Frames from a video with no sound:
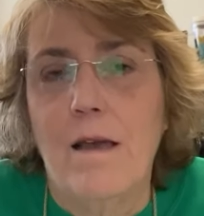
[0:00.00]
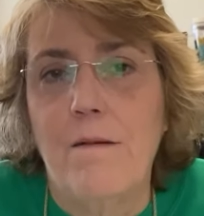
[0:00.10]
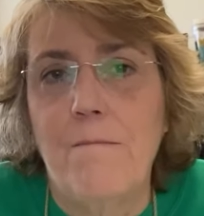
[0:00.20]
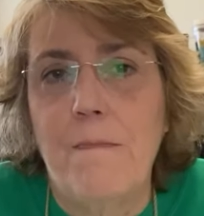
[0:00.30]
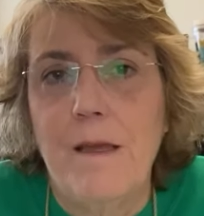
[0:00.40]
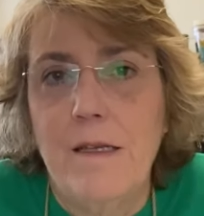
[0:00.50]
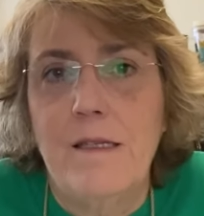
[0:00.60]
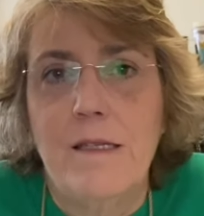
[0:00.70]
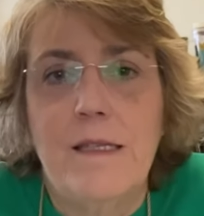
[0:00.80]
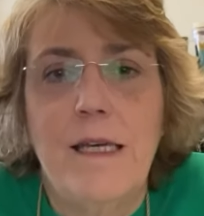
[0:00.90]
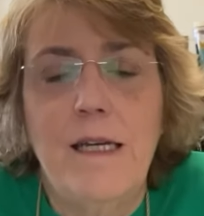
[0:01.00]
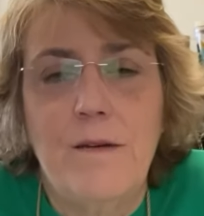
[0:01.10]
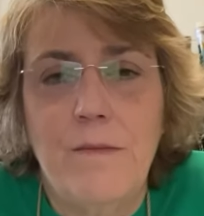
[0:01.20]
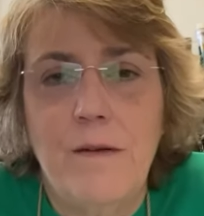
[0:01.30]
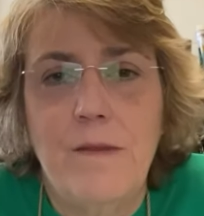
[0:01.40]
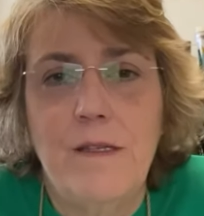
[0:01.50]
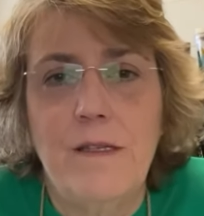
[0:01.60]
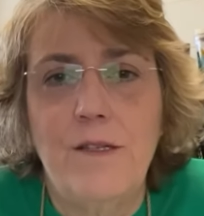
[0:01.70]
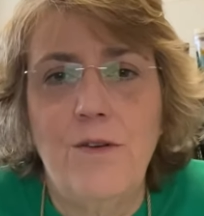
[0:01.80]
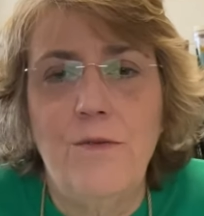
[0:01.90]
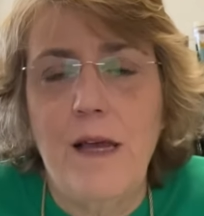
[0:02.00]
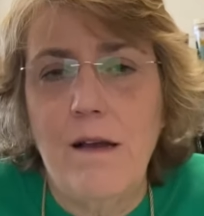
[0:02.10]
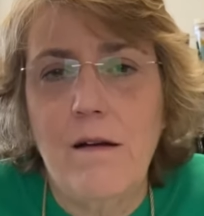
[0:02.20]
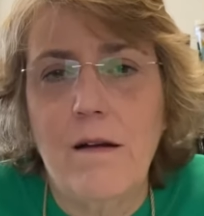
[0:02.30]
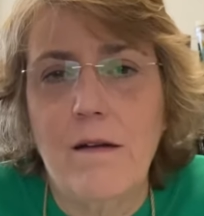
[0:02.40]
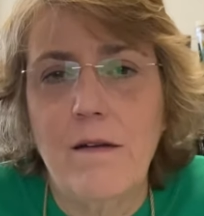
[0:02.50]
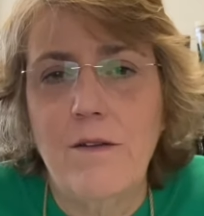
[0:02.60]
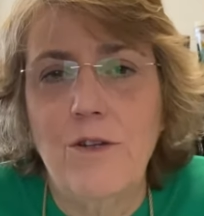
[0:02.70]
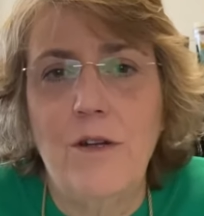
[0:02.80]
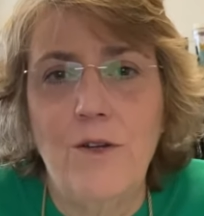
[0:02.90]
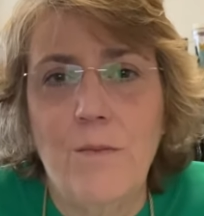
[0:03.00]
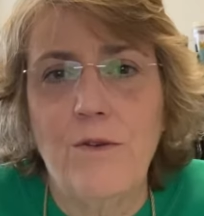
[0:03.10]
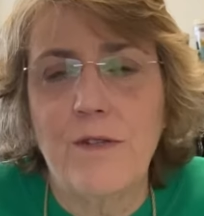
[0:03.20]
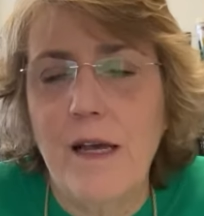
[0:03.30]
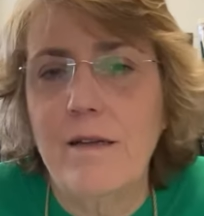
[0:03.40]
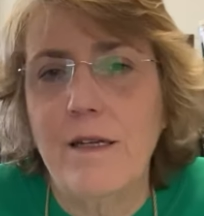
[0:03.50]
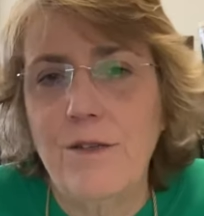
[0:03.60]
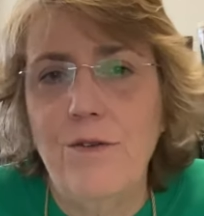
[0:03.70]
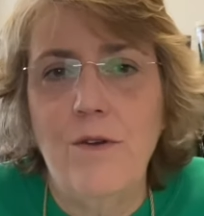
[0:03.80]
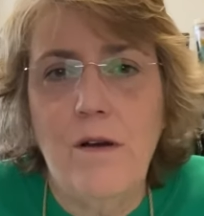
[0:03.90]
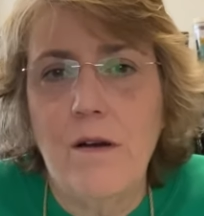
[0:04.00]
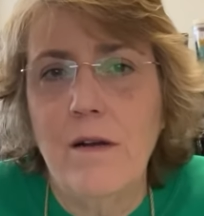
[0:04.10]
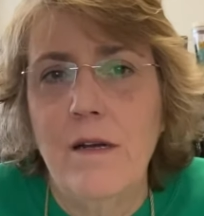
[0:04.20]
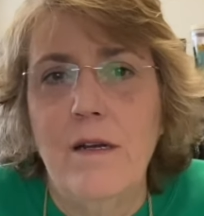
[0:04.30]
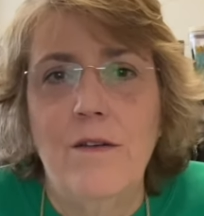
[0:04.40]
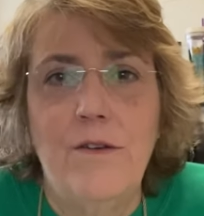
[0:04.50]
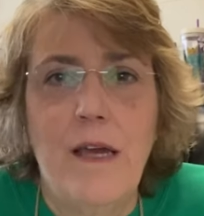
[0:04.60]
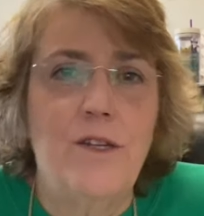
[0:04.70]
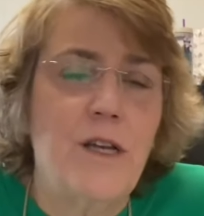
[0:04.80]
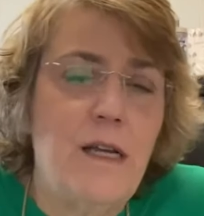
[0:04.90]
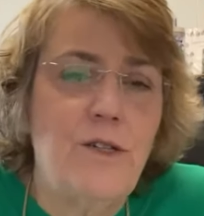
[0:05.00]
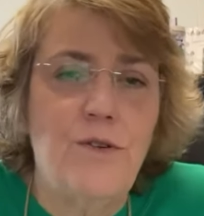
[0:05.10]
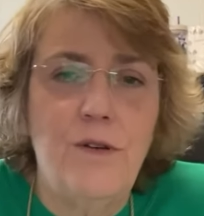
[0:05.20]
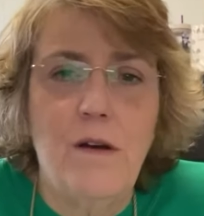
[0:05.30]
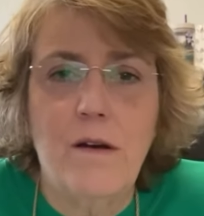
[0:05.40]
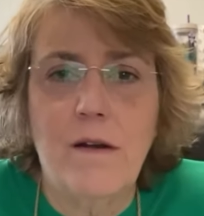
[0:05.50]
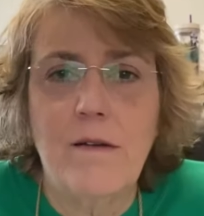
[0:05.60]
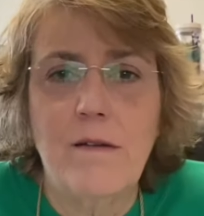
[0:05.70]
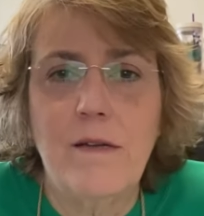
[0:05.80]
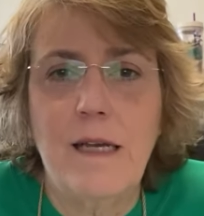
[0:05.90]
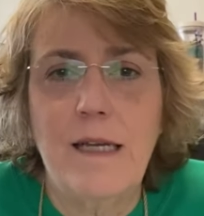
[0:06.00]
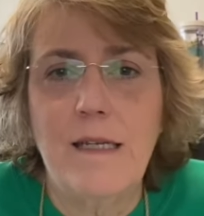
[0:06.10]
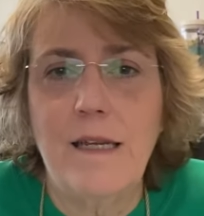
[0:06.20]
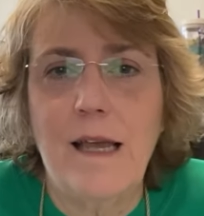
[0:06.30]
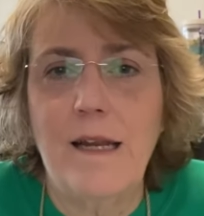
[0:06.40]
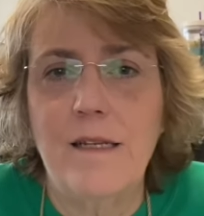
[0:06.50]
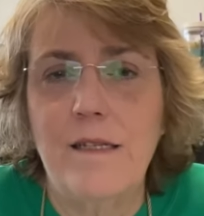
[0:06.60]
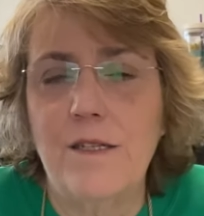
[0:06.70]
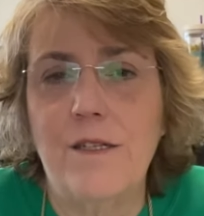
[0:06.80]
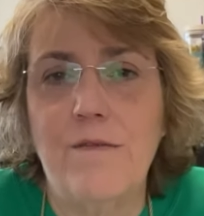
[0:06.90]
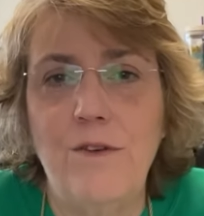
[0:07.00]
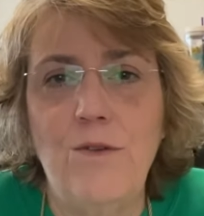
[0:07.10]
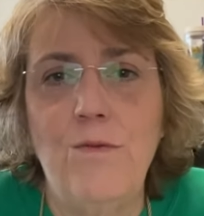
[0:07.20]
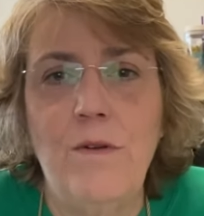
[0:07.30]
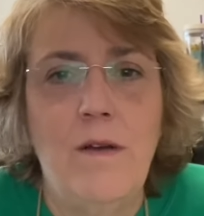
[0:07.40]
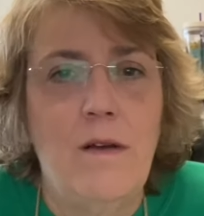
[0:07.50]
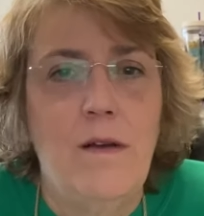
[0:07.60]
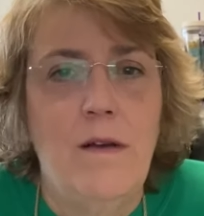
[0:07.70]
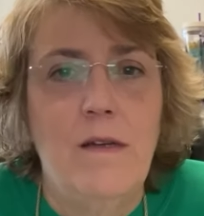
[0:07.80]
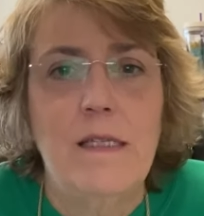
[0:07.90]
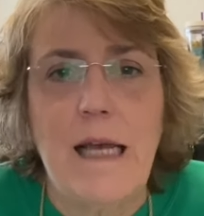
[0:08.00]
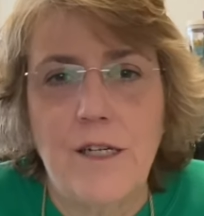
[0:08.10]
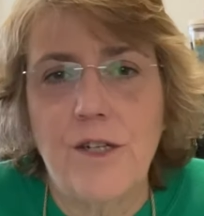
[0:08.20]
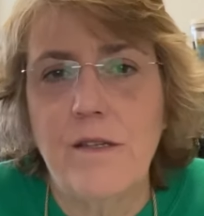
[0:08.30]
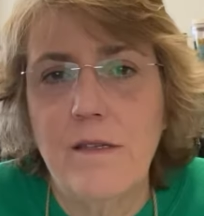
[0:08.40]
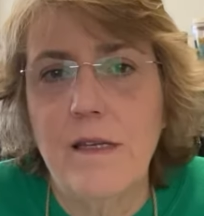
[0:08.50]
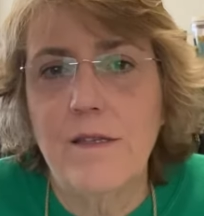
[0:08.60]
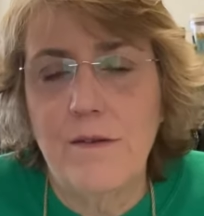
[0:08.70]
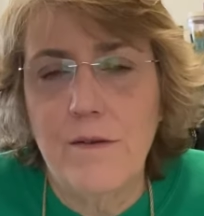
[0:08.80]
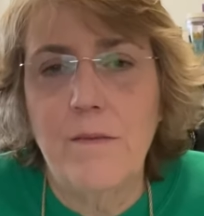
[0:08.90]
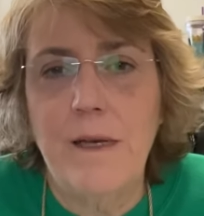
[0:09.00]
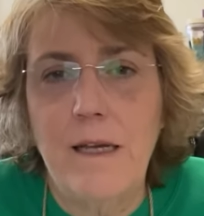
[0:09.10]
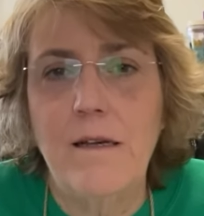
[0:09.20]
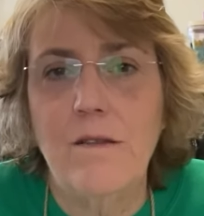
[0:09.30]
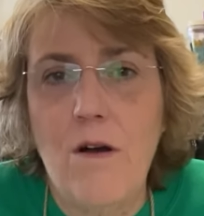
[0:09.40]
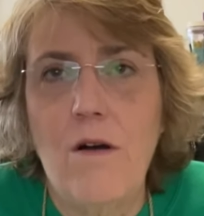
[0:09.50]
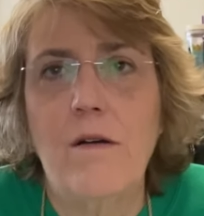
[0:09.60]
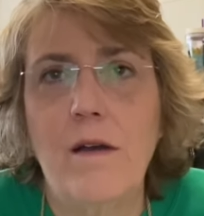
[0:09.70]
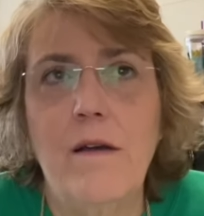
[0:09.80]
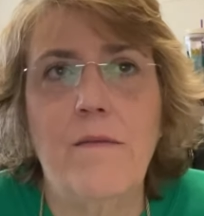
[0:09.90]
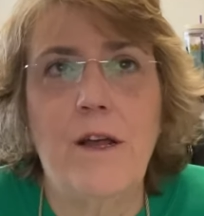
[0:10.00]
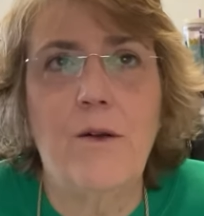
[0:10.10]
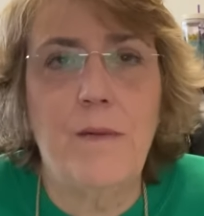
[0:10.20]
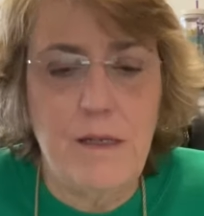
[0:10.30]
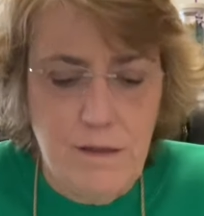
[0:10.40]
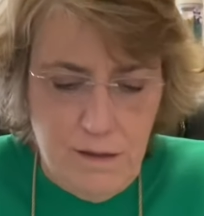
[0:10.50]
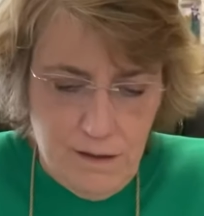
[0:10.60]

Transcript: this is them. This is who they are. Your personality is who you are. You can't change who you are in just a few sessions. It's going to be long therapies.